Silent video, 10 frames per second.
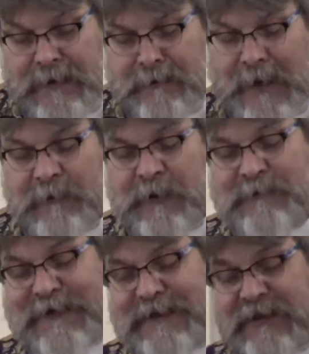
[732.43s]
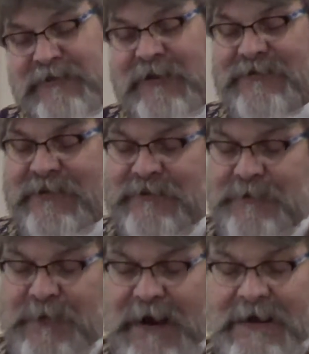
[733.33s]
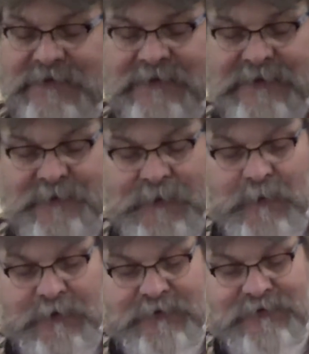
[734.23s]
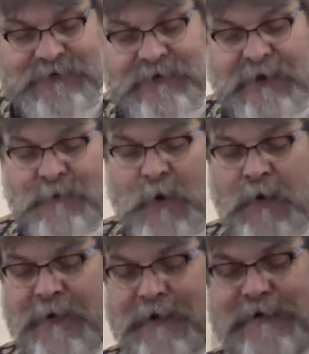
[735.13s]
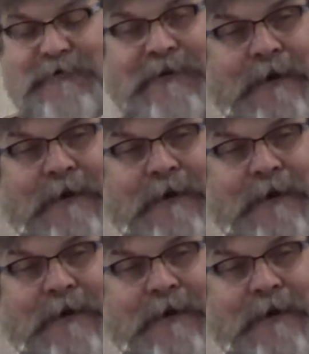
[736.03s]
Might we be just as surprised as if we were to see a mulberry tree